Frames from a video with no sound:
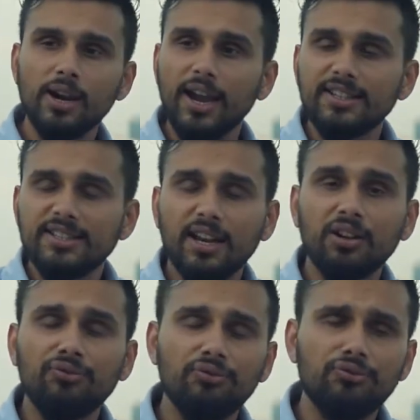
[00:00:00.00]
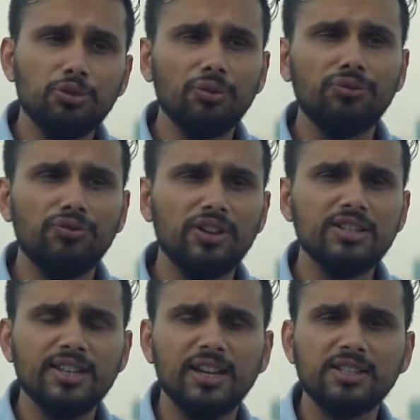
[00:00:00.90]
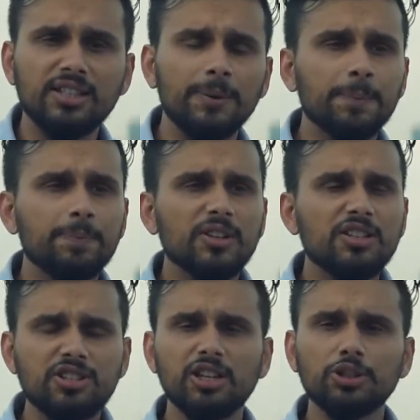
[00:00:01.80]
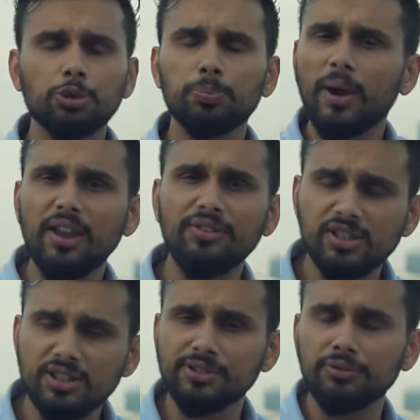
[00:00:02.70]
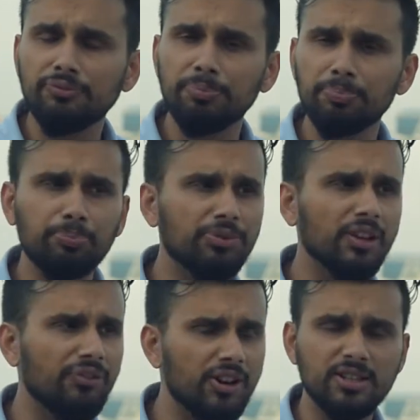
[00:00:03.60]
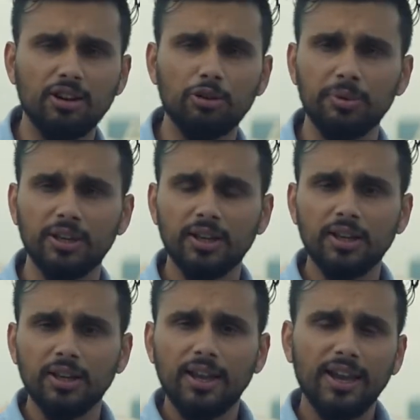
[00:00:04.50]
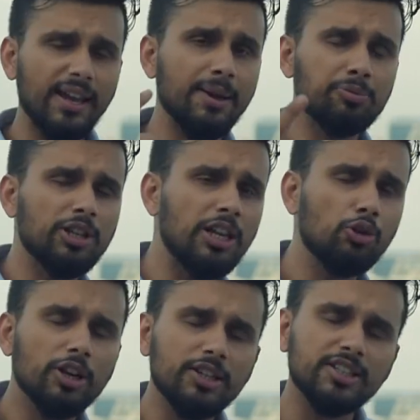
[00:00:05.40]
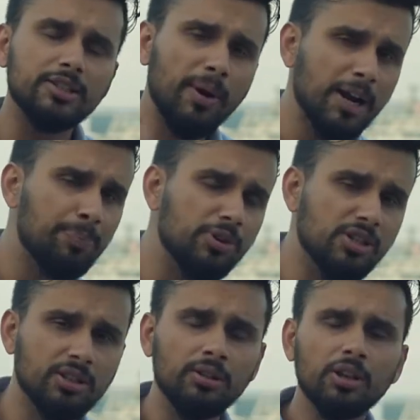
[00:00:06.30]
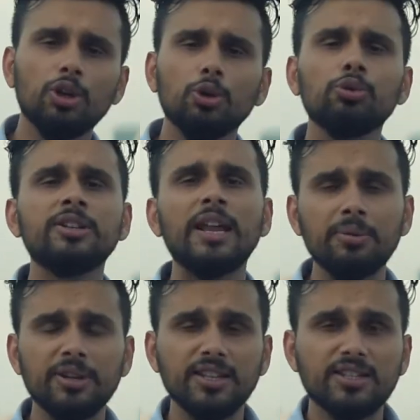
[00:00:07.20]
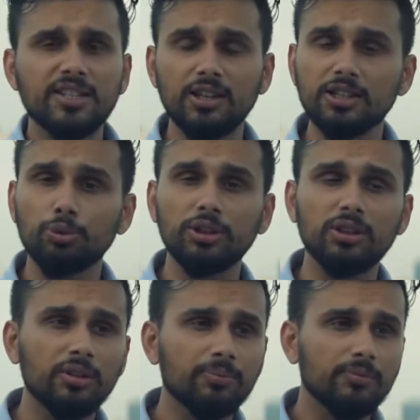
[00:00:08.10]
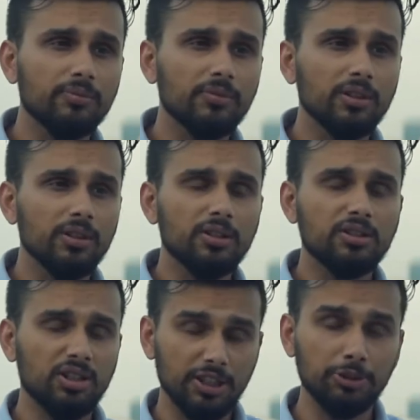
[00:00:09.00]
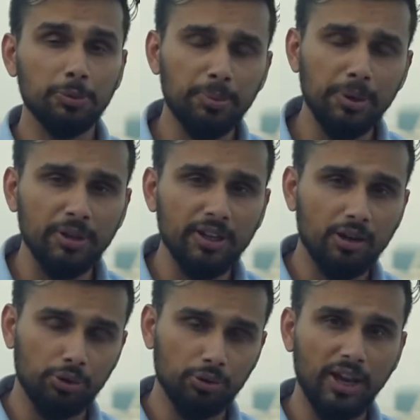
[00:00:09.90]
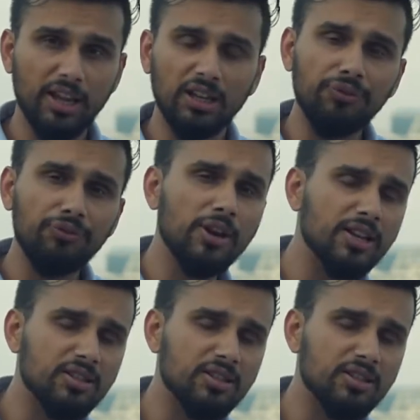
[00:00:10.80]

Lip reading: I started to feel jealous with my successful friends around me. And I have to tell you, a smart person would never get jealous with successful people around you. And if you